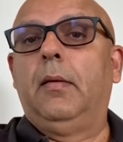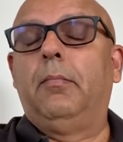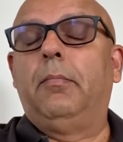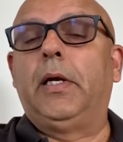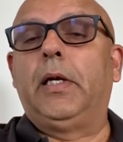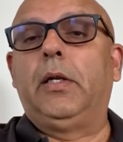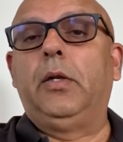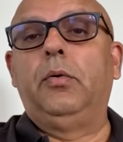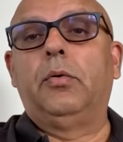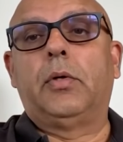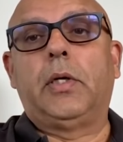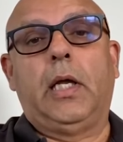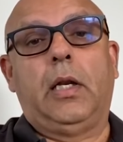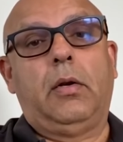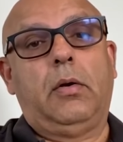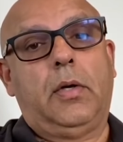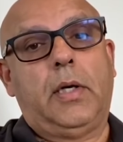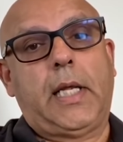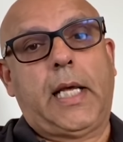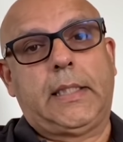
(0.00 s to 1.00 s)
But you
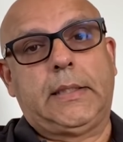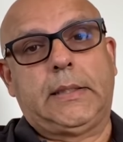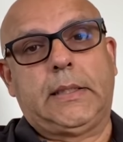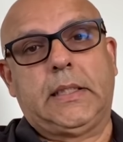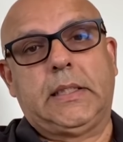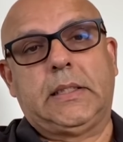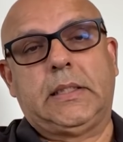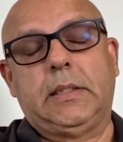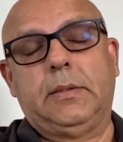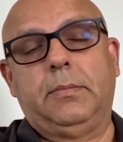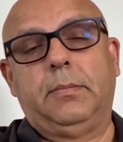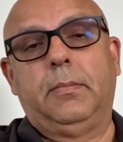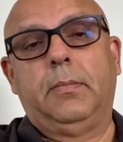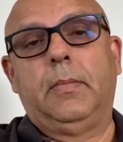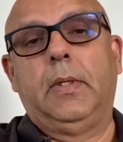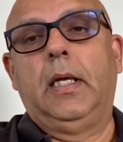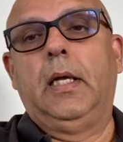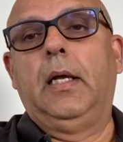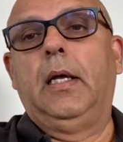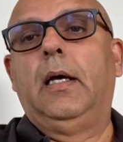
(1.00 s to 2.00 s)
cannot access him
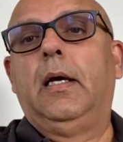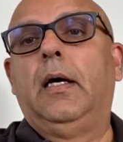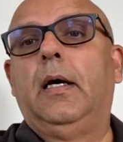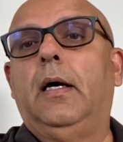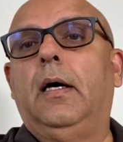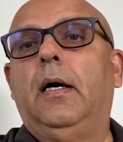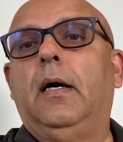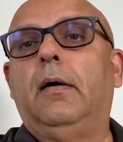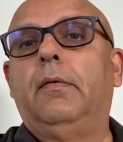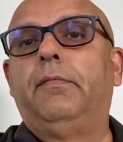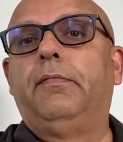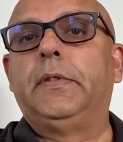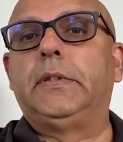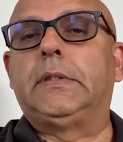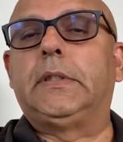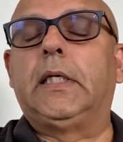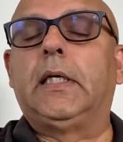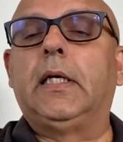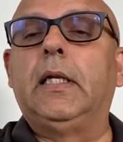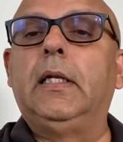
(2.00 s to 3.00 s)

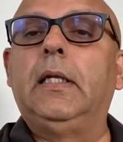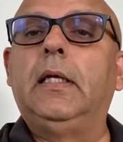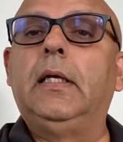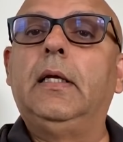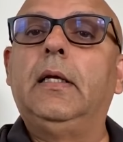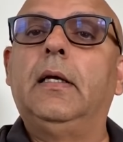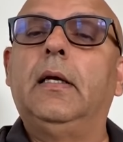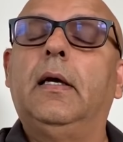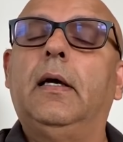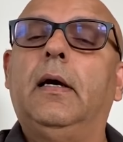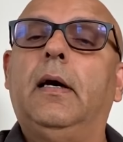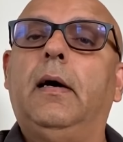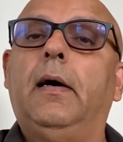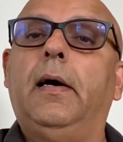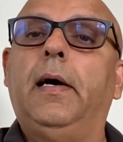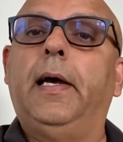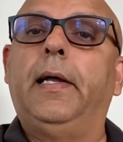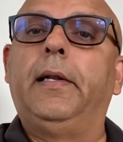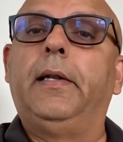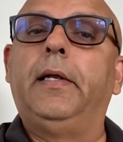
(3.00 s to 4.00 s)
physically.
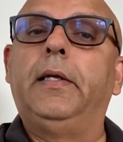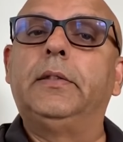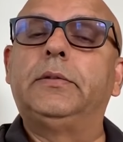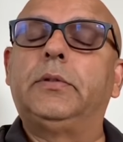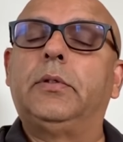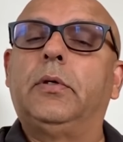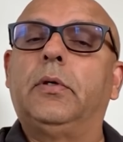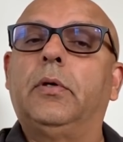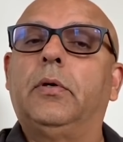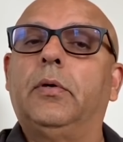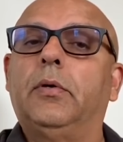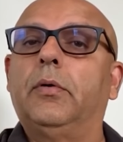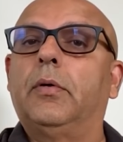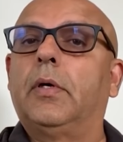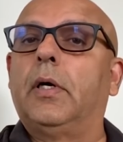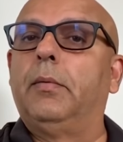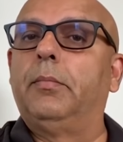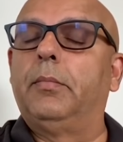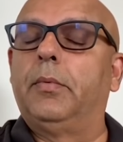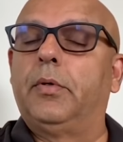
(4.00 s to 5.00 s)
And he is not going to
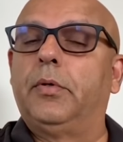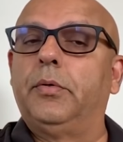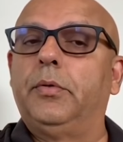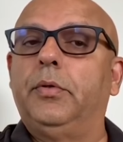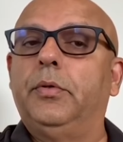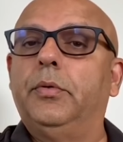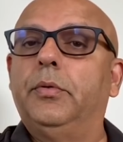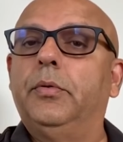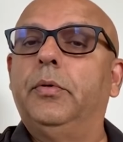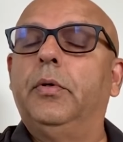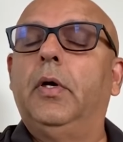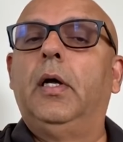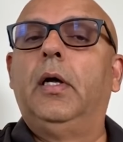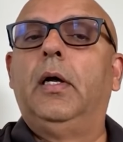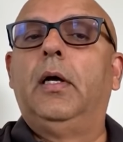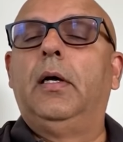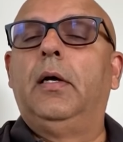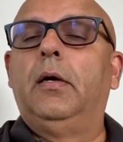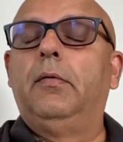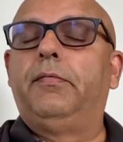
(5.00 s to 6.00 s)
come to you
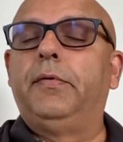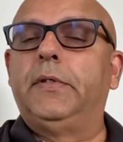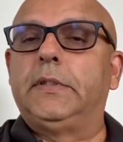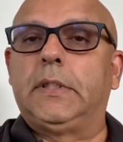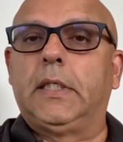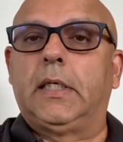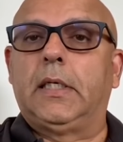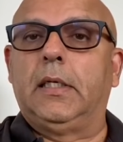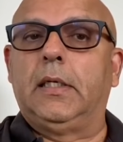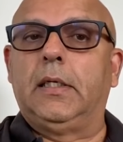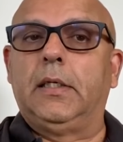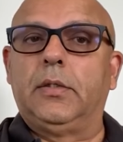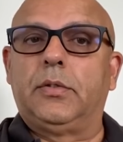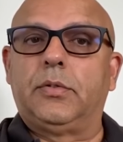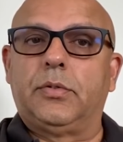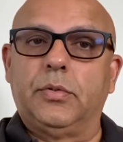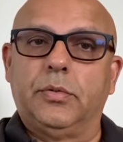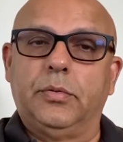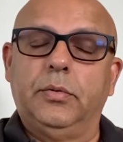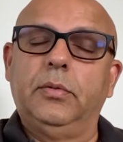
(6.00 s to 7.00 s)
physically
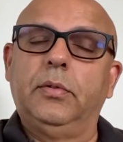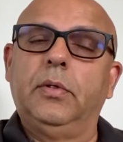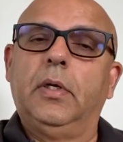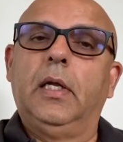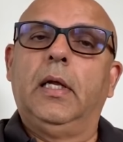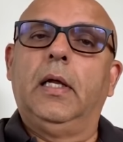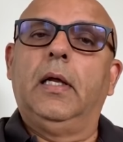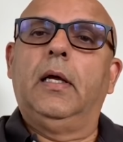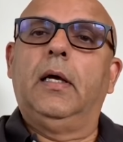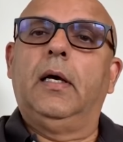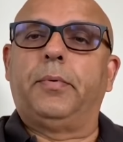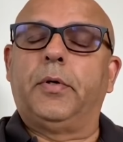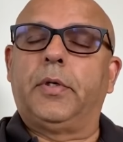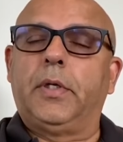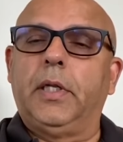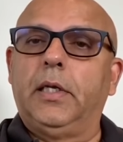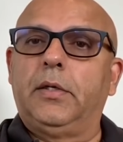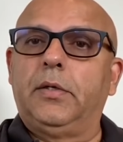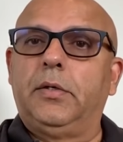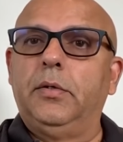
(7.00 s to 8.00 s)
to
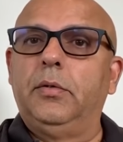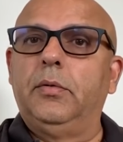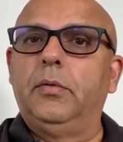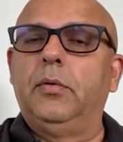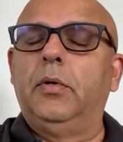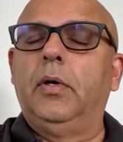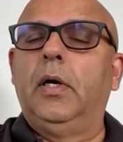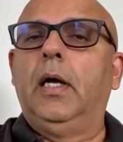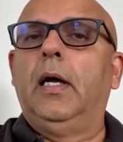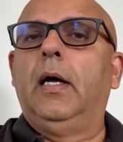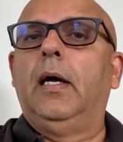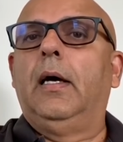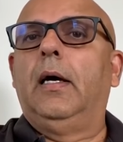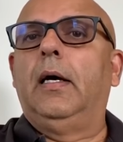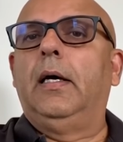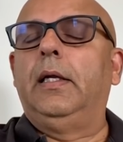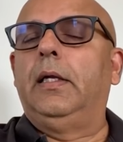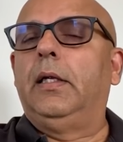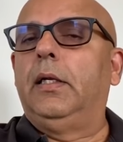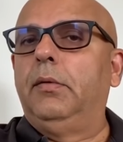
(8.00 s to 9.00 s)
protect you
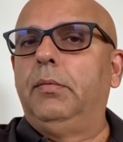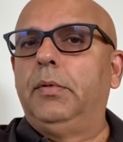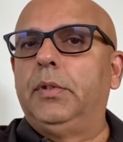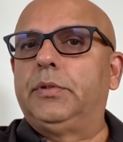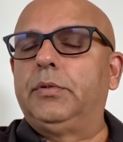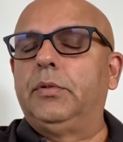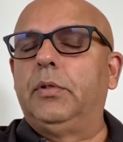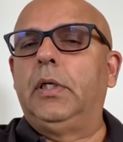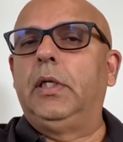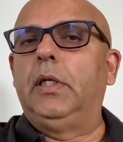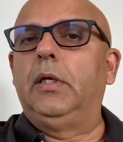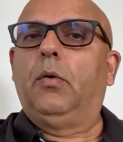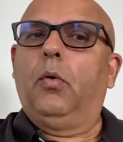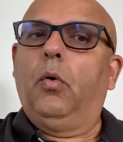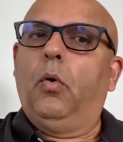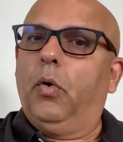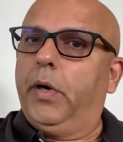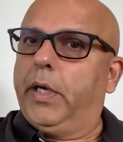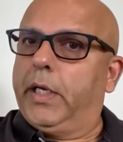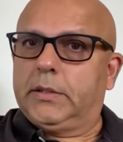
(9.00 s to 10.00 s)
individually
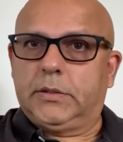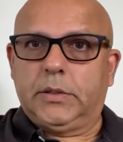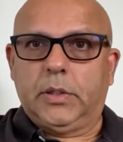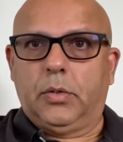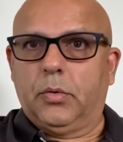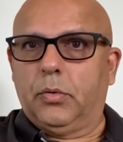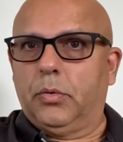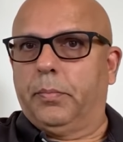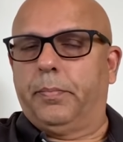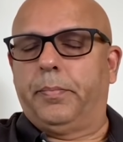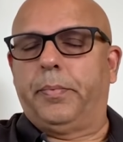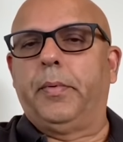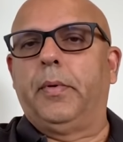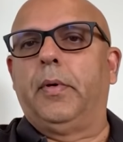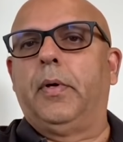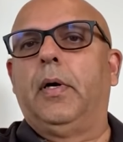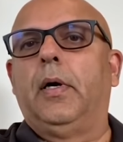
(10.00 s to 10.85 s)
or as a group.